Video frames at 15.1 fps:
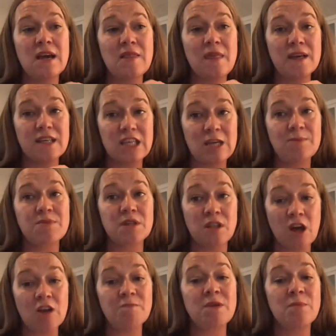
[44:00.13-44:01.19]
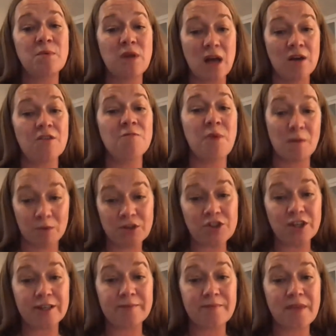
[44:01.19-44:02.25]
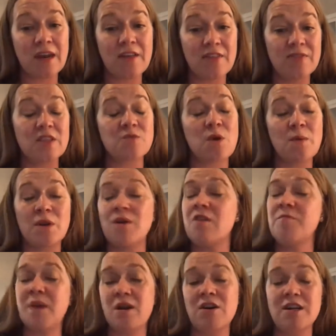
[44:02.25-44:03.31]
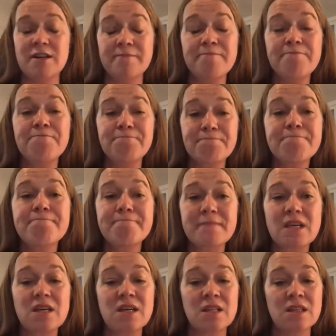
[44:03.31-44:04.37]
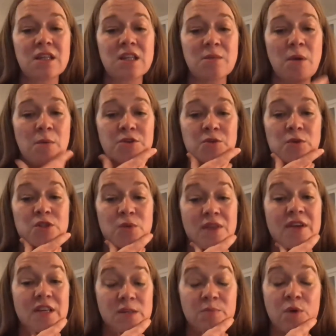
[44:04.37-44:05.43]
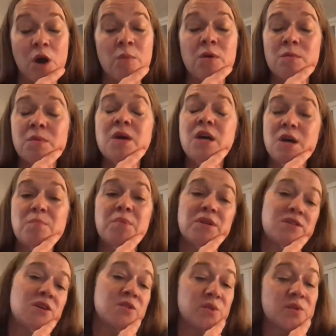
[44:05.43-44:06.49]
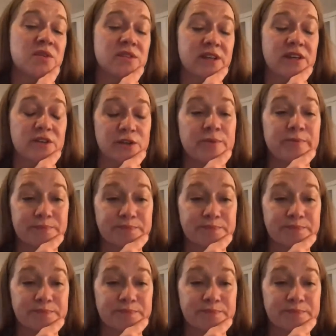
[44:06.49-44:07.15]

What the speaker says: that keeps a lot of people out of publishing. And I think that's why we don't have parity in the publishing world. So I think it's a problem, but it's also the standard.